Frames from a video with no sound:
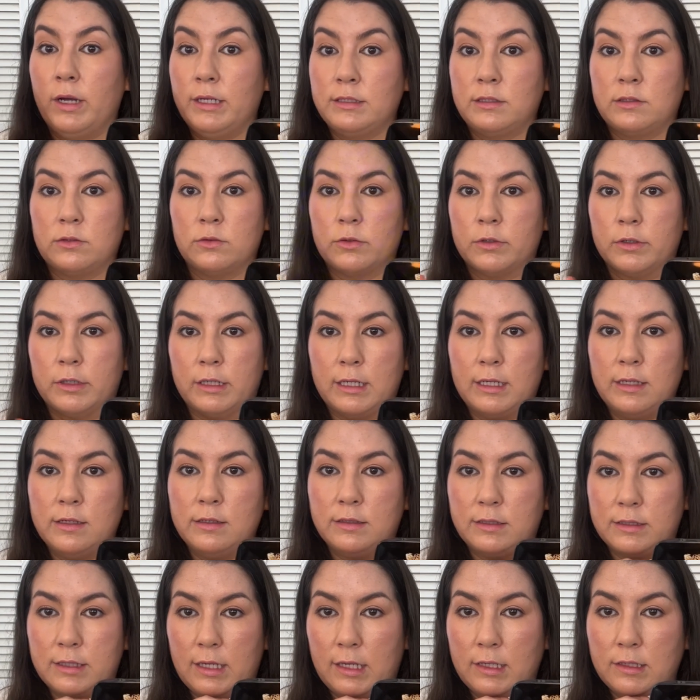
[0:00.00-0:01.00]
or
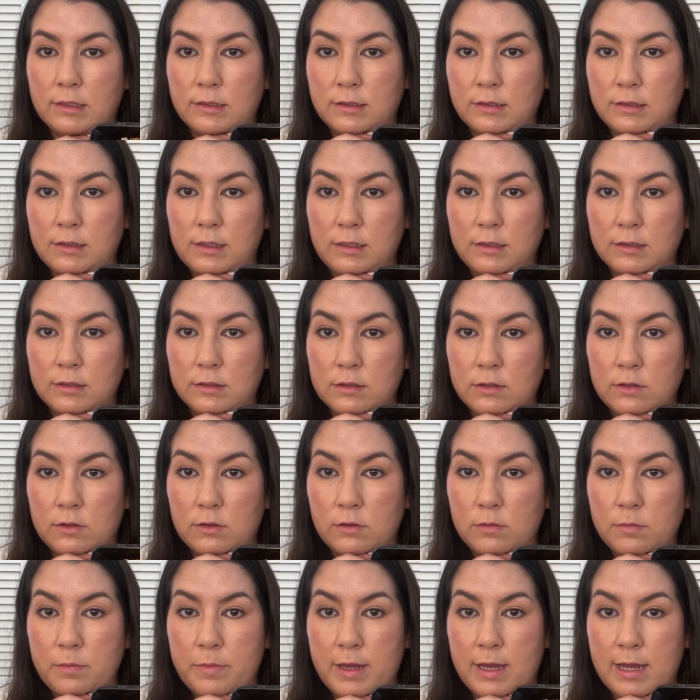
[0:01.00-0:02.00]
is a
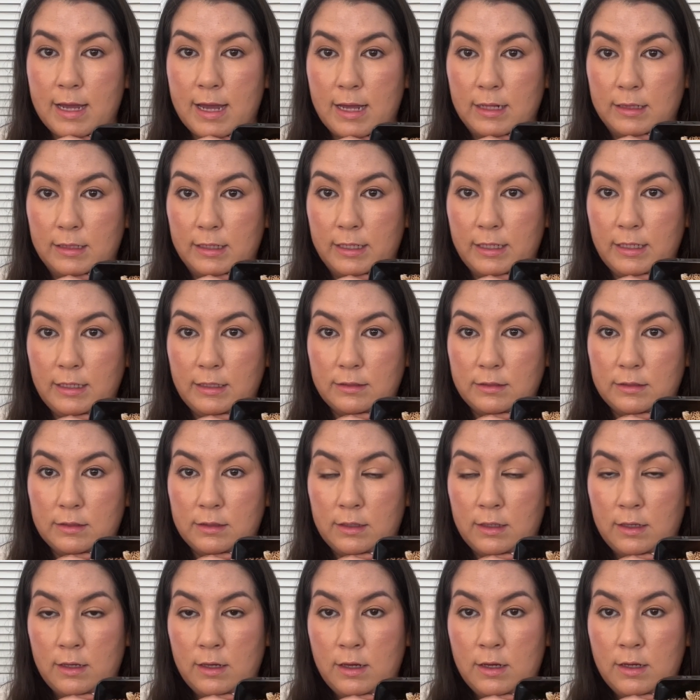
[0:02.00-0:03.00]
seasonal palette.
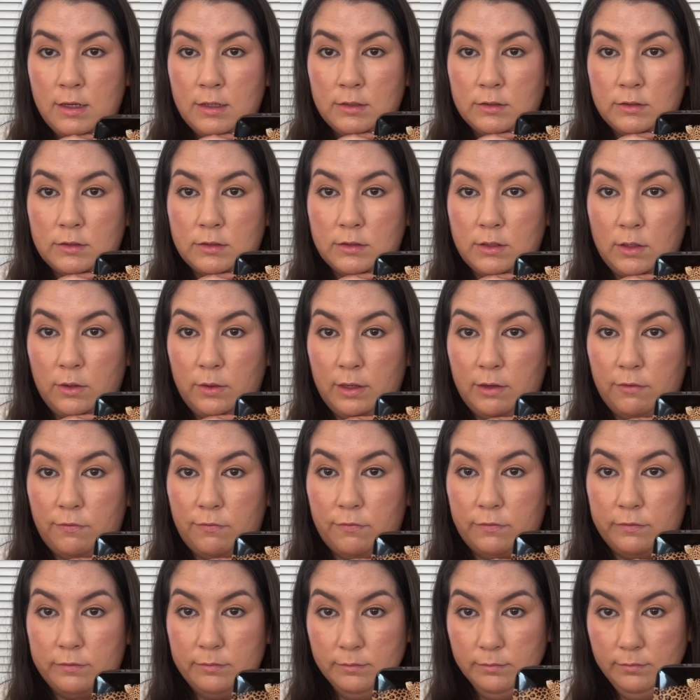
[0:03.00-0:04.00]
So if
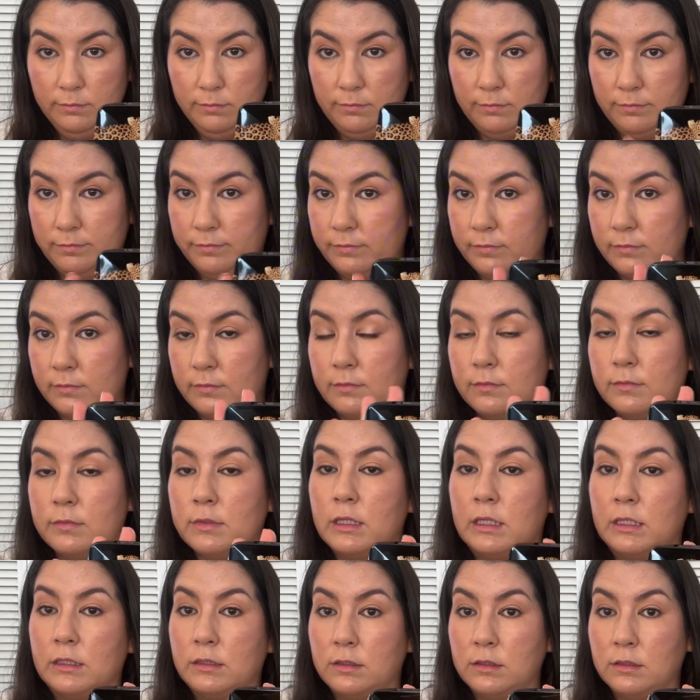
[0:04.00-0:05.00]

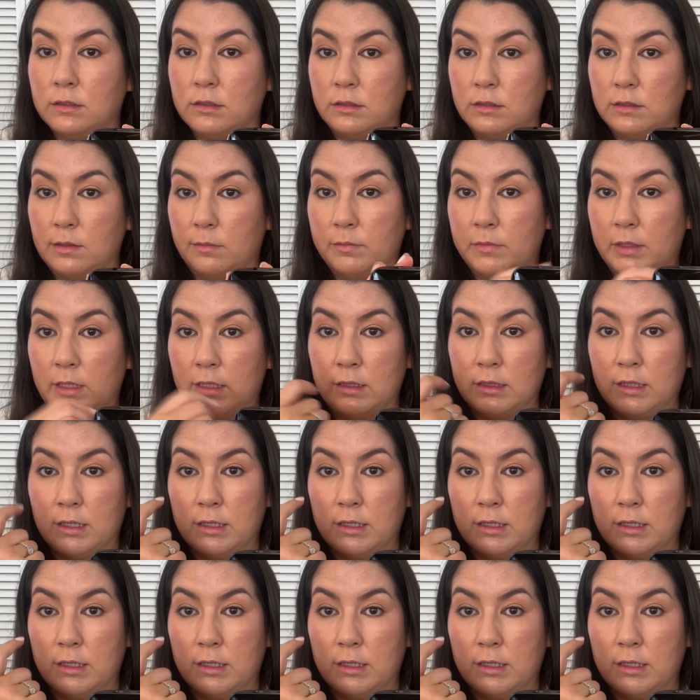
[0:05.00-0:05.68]
this is something that